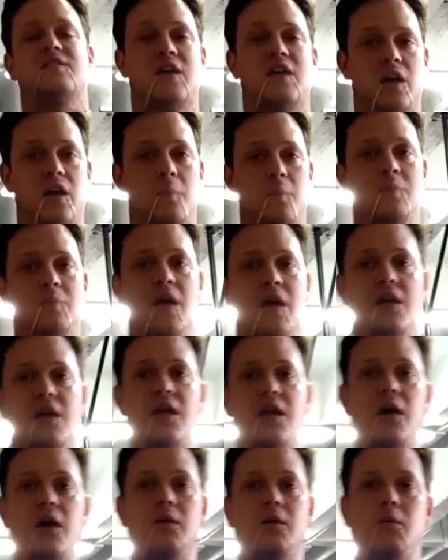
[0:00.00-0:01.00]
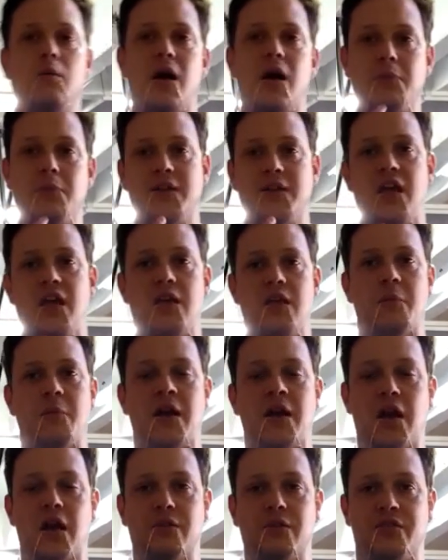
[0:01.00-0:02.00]
setup. Now, why am I taking
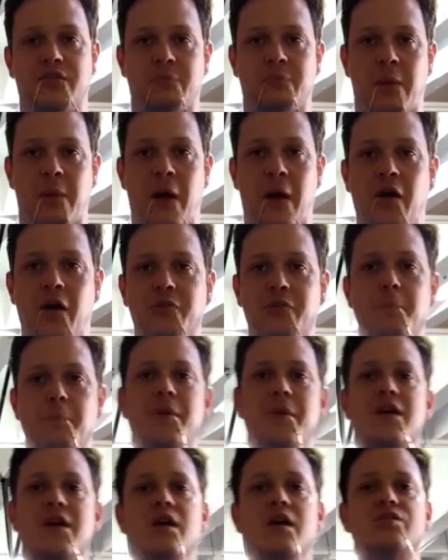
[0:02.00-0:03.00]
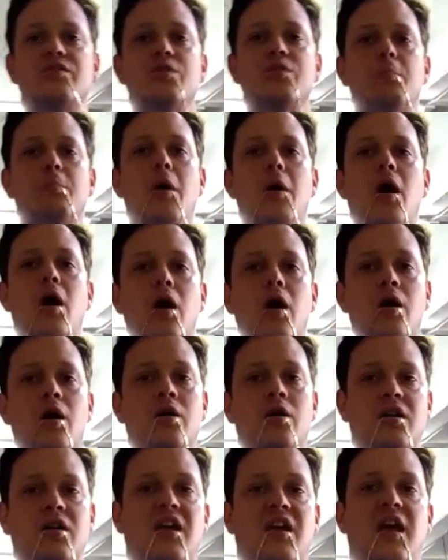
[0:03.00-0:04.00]
my necklace in my mouth? Because the
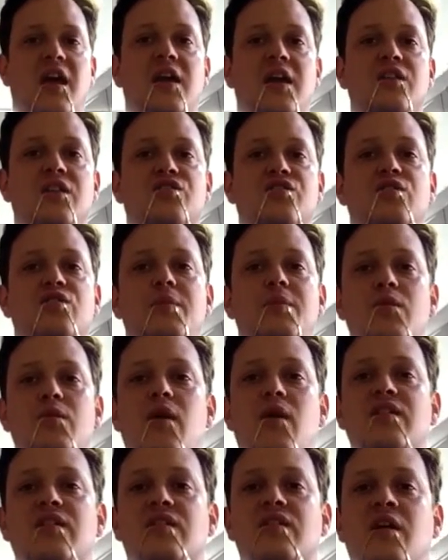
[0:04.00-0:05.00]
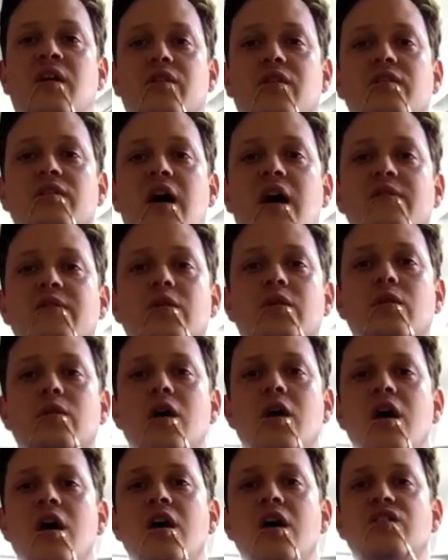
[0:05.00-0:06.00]
bar can and should be resting on the
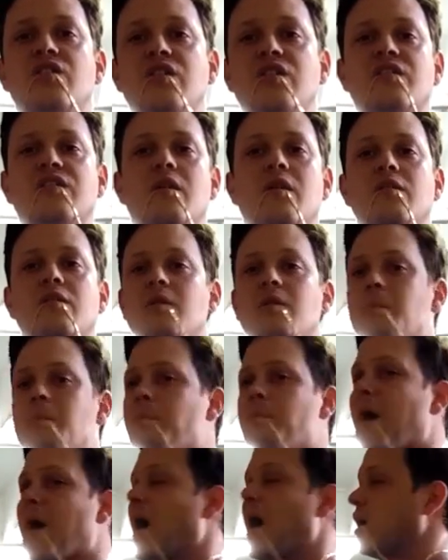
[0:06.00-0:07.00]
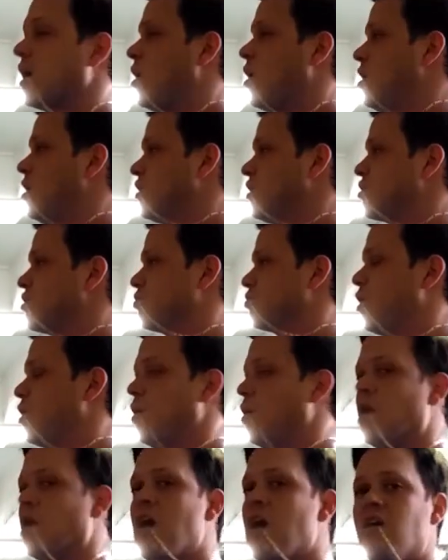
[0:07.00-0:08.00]
clavicle, just back on the
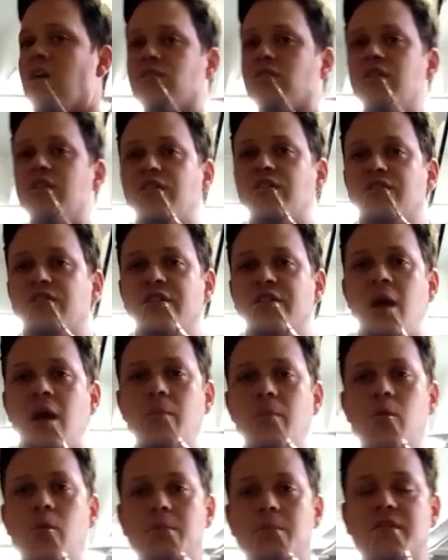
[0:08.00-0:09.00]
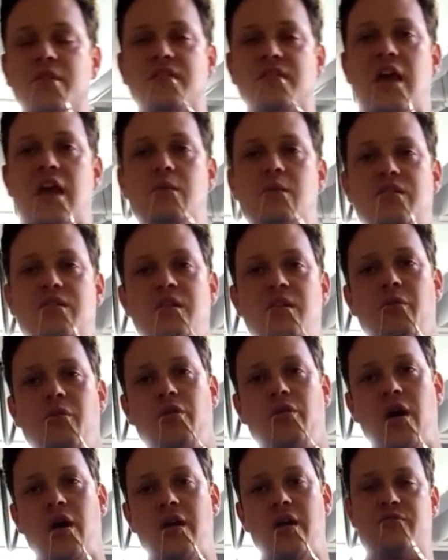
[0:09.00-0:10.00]
throat. So this is the number one mistake we see
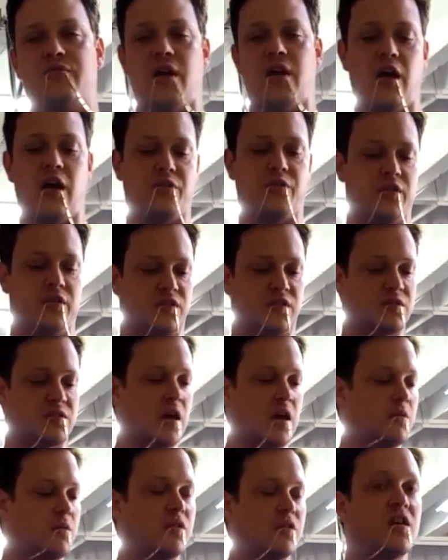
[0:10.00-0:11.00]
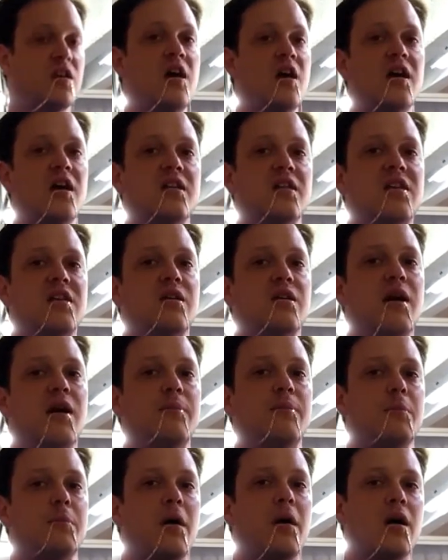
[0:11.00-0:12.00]
with a lot of triathletes and cyclists is they
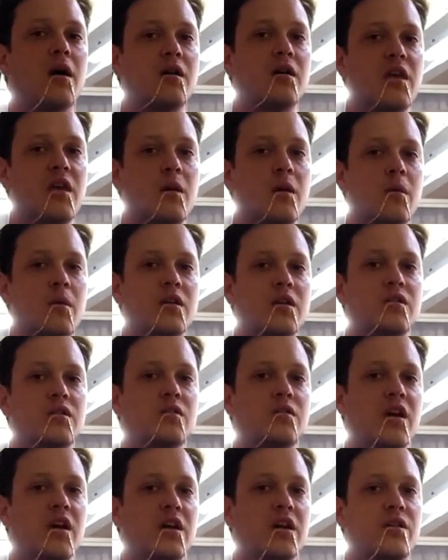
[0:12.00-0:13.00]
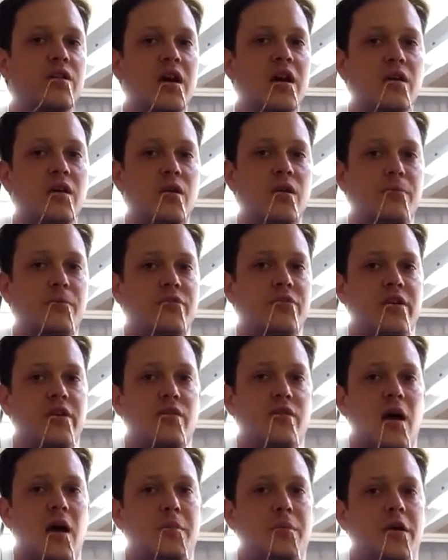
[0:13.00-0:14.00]
grab the bar, they want to do the underhand grip, so they
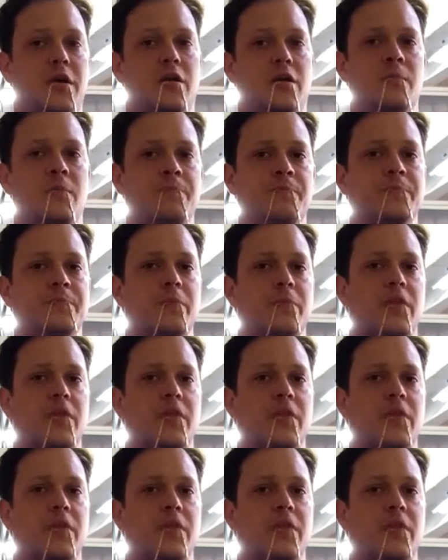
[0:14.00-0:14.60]
grab here,